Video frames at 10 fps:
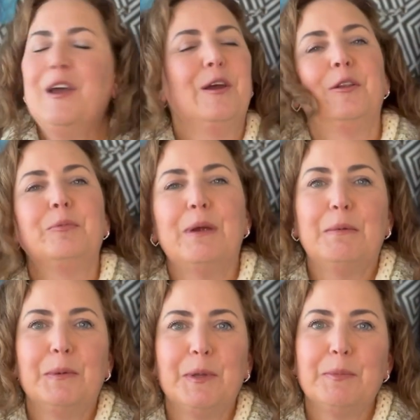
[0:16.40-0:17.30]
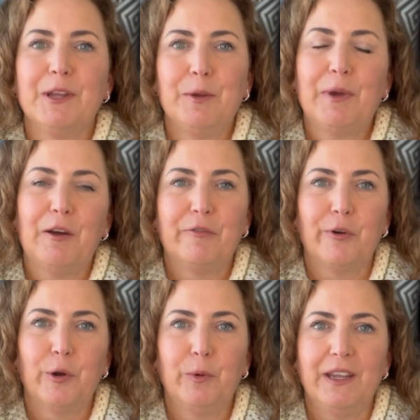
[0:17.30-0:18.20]
It's probably been about
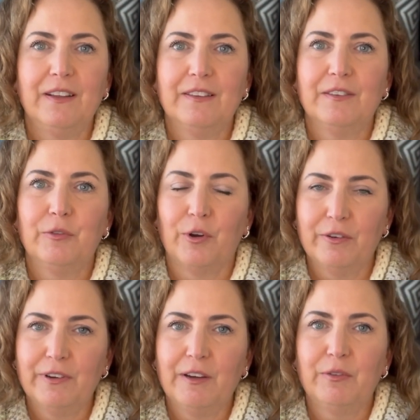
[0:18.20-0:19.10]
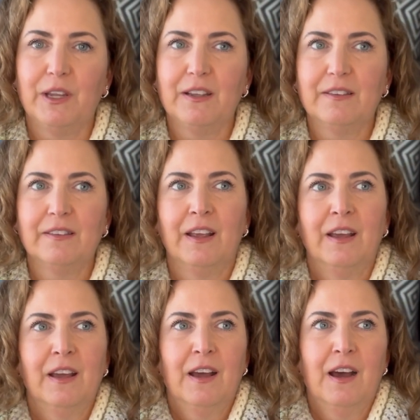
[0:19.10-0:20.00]
4 or 5 weeks.
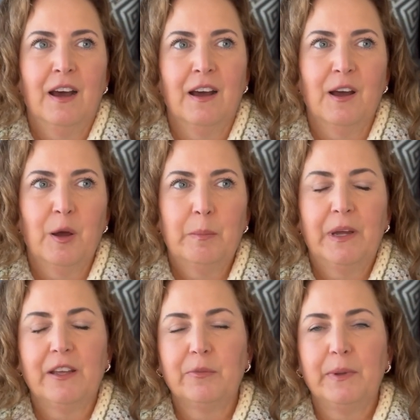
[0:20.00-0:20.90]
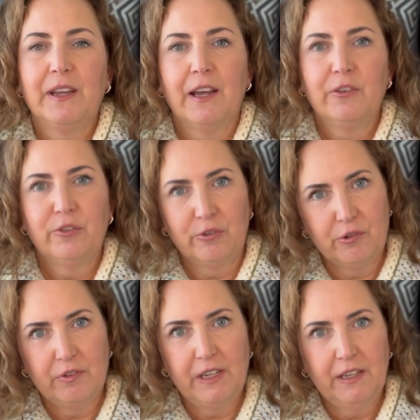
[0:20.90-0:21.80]
My husband had
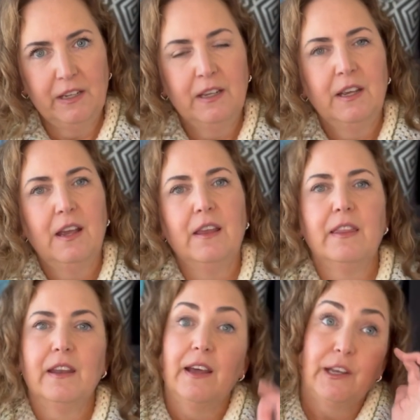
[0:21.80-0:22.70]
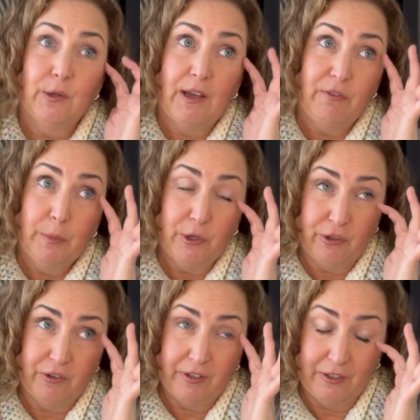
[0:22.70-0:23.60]
surgery and then had to have
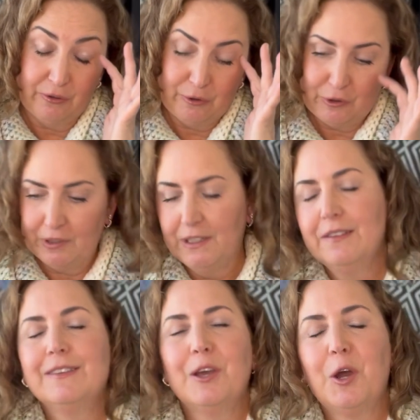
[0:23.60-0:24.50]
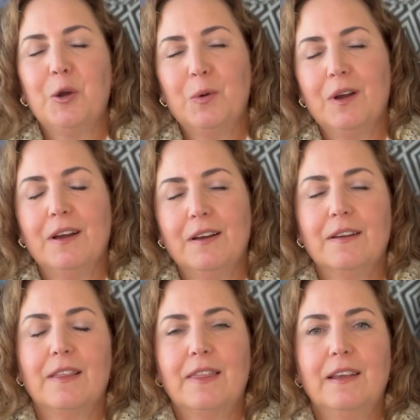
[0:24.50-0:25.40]
emergency surgery,
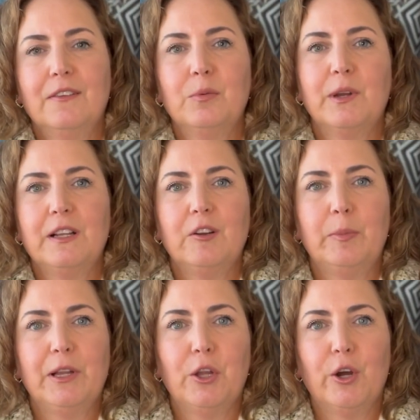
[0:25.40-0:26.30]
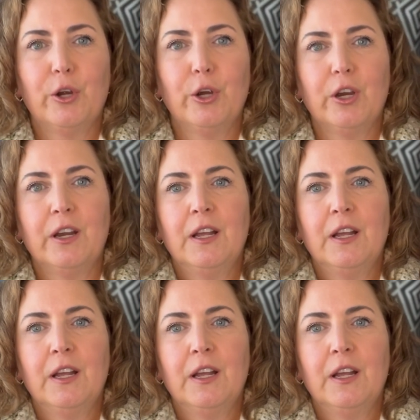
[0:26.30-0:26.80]
so things went a little bit longer